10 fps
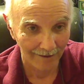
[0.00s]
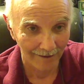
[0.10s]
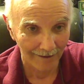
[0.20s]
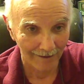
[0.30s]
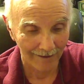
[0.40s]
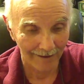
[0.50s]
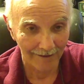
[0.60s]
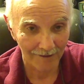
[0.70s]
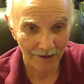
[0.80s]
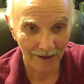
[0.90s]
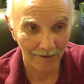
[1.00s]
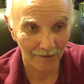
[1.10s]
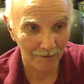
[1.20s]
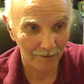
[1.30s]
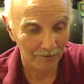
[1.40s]
Uh,
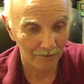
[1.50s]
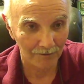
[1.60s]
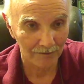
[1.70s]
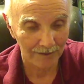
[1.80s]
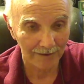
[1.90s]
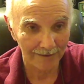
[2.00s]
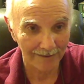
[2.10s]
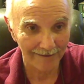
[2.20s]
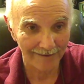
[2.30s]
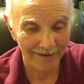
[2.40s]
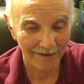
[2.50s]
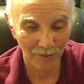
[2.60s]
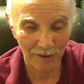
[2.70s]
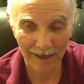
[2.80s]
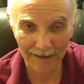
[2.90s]
so, you know, we're
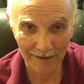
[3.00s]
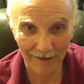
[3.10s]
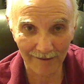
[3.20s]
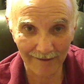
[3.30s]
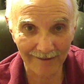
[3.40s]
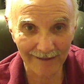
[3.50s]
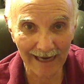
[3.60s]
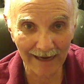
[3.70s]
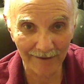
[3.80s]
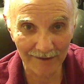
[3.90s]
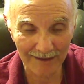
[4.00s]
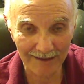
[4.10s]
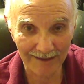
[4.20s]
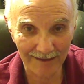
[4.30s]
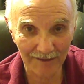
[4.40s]
not talking thousands
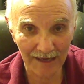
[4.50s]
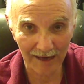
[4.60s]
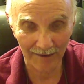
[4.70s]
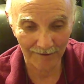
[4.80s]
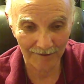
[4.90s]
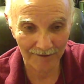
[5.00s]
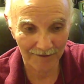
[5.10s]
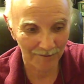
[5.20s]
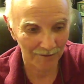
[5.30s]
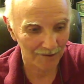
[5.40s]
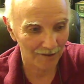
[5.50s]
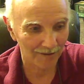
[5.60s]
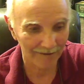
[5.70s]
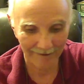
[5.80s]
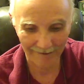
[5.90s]
of dollars. We're
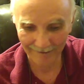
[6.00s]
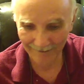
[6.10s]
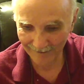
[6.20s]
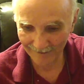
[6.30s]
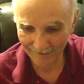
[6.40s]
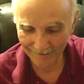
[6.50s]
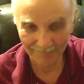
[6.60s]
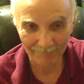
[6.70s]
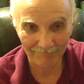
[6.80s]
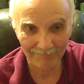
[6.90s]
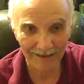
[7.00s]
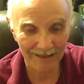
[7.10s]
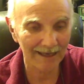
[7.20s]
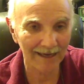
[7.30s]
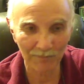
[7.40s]
talking uh, the
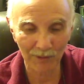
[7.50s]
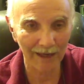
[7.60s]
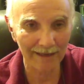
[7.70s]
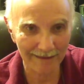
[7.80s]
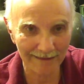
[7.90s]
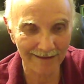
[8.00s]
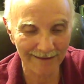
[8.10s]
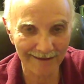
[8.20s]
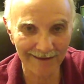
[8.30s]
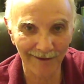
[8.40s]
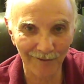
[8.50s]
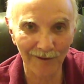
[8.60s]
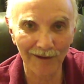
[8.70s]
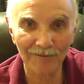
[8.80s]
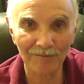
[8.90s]
same price as a cell phone.
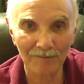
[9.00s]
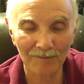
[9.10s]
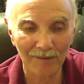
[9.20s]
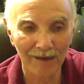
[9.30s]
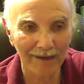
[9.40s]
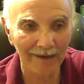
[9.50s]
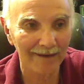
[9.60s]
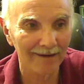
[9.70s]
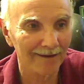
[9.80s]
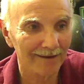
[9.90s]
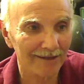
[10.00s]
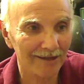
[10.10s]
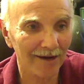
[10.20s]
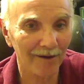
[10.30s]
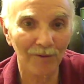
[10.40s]

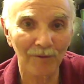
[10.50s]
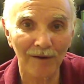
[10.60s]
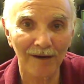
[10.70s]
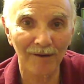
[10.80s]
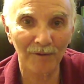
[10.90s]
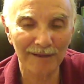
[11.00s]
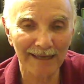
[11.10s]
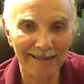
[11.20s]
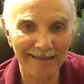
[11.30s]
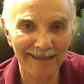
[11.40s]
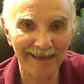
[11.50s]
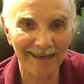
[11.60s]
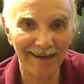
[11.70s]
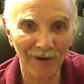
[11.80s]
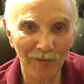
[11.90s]
So, uh, with that said, I
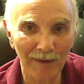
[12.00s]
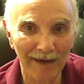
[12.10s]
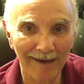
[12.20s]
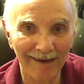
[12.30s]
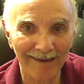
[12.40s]
hope I